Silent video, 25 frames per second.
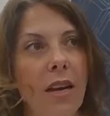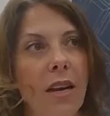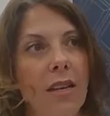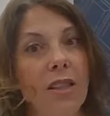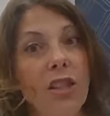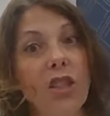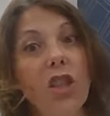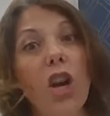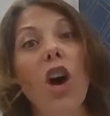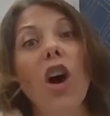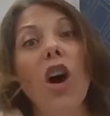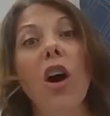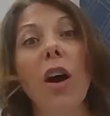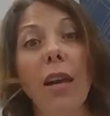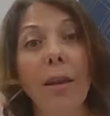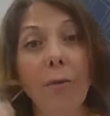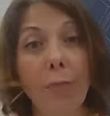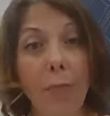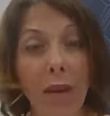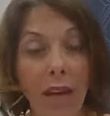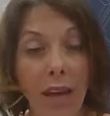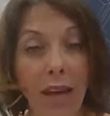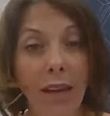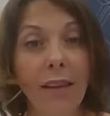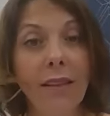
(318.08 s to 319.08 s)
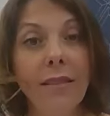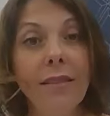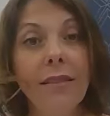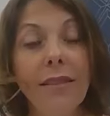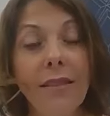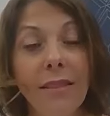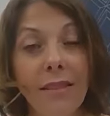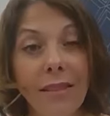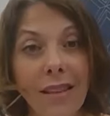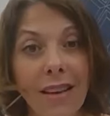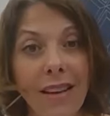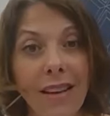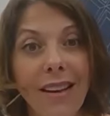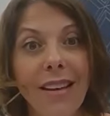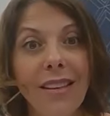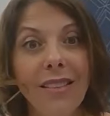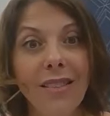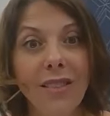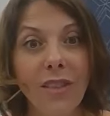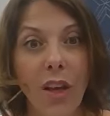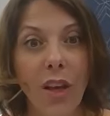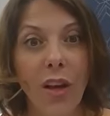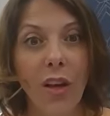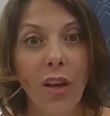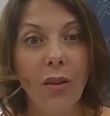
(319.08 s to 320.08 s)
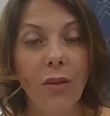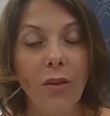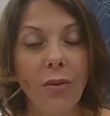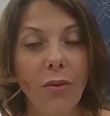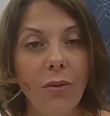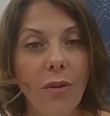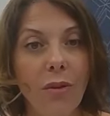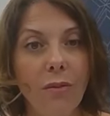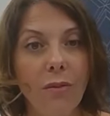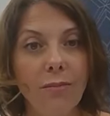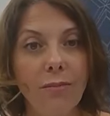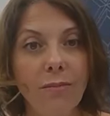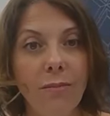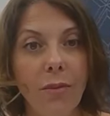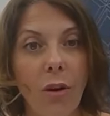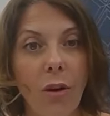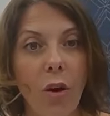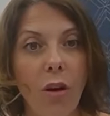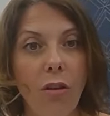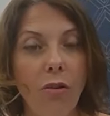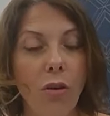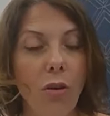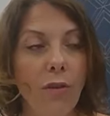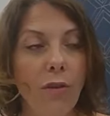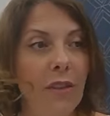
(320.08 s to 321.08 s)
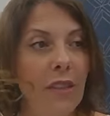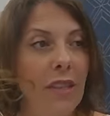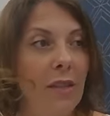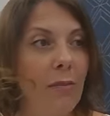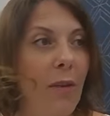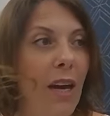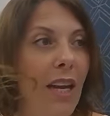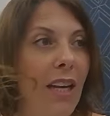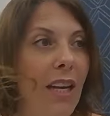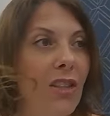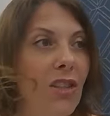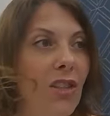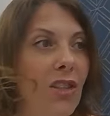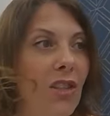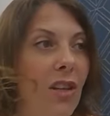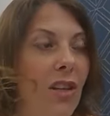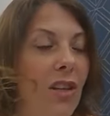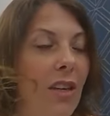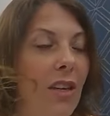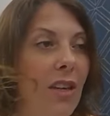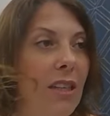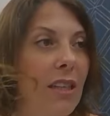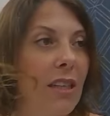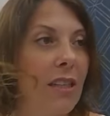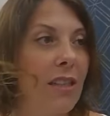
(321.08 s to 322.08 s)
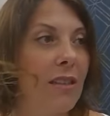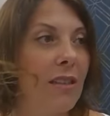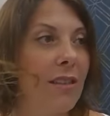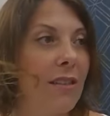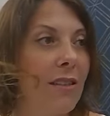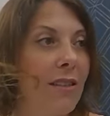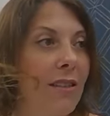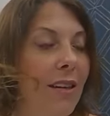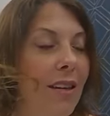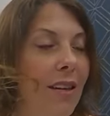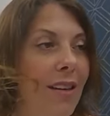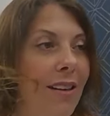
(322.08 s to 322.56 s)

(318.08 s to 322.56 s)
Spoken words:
timings. So our office manager is